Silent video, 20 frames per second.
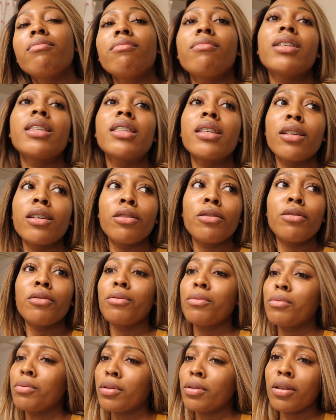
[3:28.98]

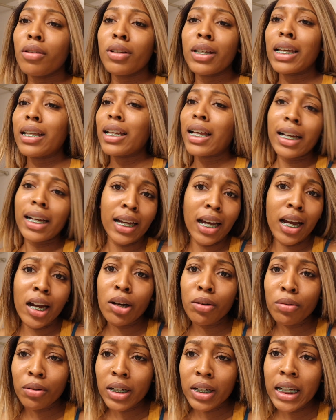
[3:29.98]
still we're only like an
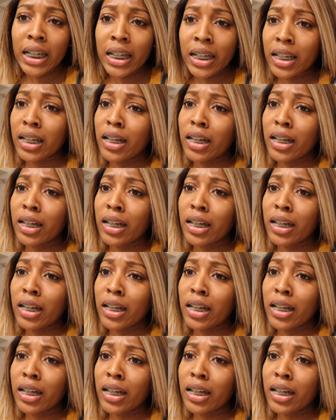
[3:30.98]
hour in